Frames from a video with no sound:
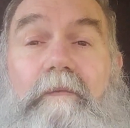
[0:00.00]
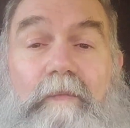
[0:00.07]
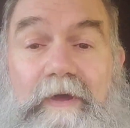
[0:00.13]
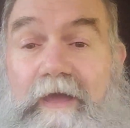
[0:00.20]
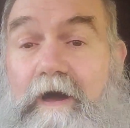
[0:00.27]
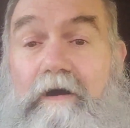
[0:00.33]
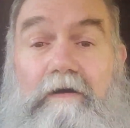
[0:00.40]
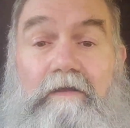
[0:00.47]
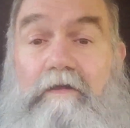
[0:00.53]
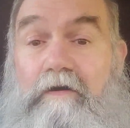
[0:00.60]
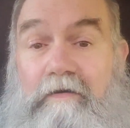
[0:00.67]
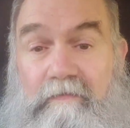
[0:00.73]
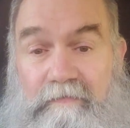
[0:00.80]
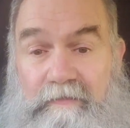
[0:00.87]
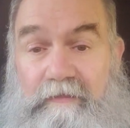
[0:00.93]
We haul
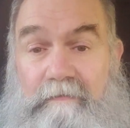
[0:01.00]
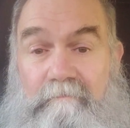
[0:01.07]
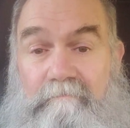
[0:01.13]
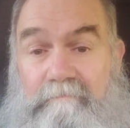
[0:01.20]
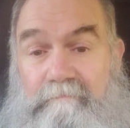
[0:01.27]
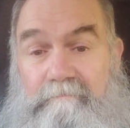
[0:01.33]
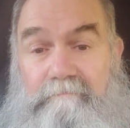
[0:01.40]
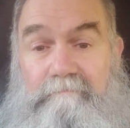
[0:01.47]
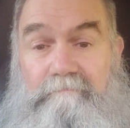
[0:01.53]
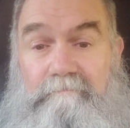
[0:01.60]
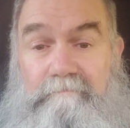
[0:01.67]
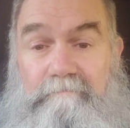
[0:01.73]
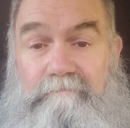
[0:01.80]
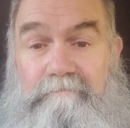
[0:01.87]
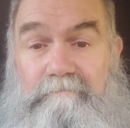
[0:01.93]
all them
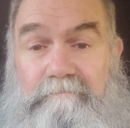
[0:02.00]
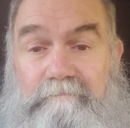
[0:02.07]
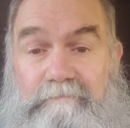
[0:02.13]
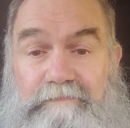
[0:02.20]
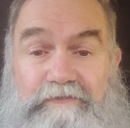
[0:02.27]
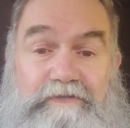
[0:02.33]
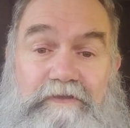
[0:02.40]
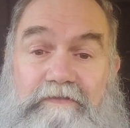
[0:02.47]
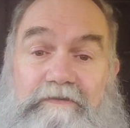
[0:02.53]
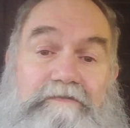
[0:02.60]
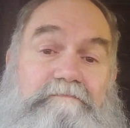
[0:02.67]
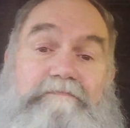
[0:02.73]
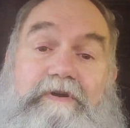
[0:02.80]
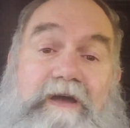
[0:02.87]
to the